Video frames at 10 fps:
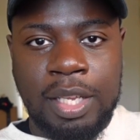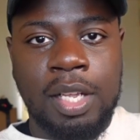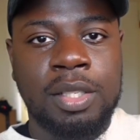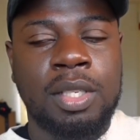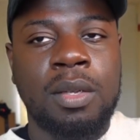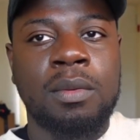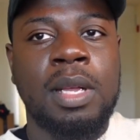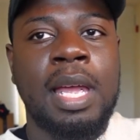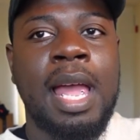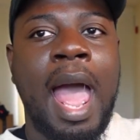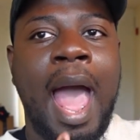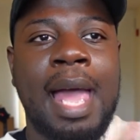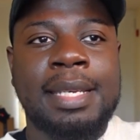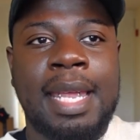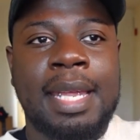young adult,
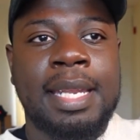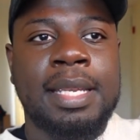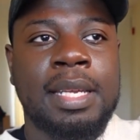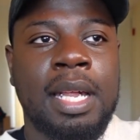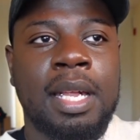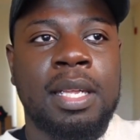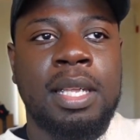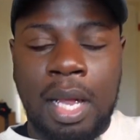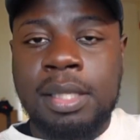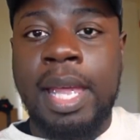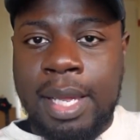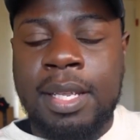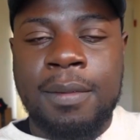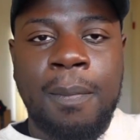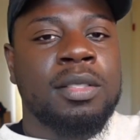I dated a young
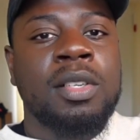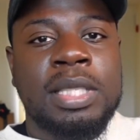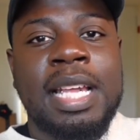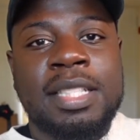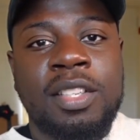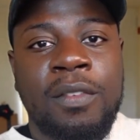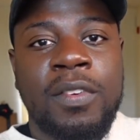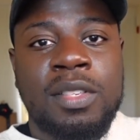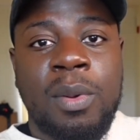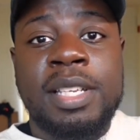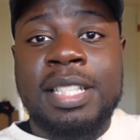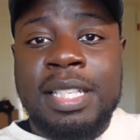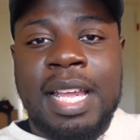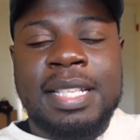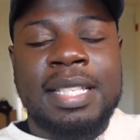lady. So to answer your first
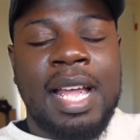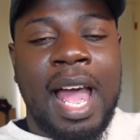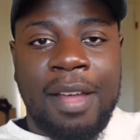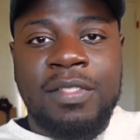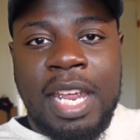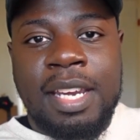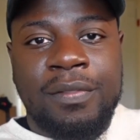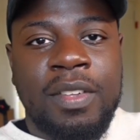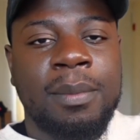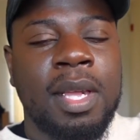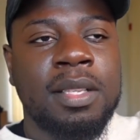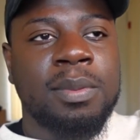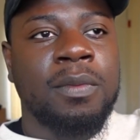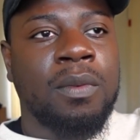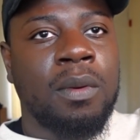question, yes, I've dated females
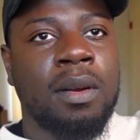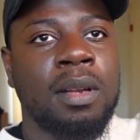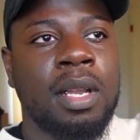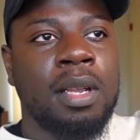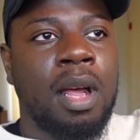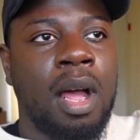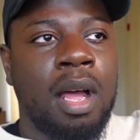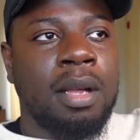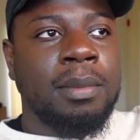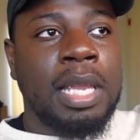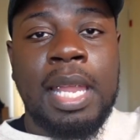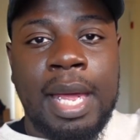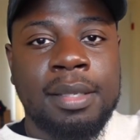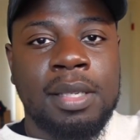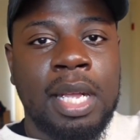before, um, a
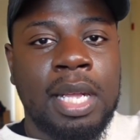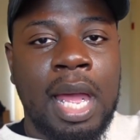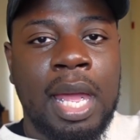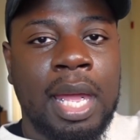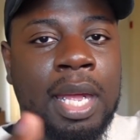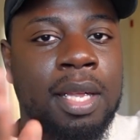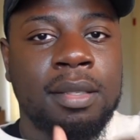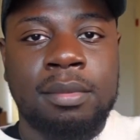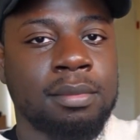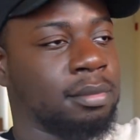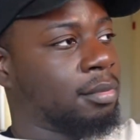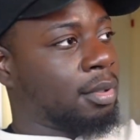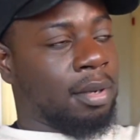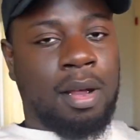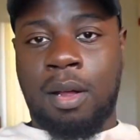lot. Like I had,
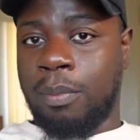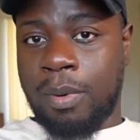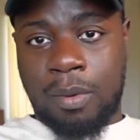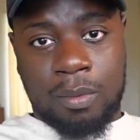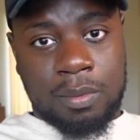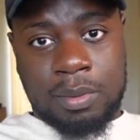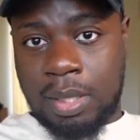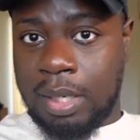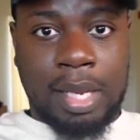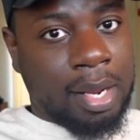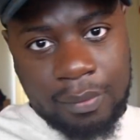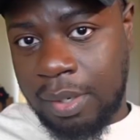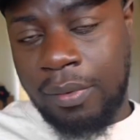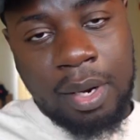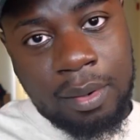all pros and every
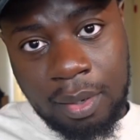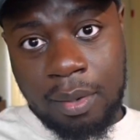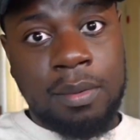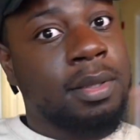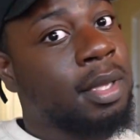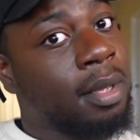different area codes,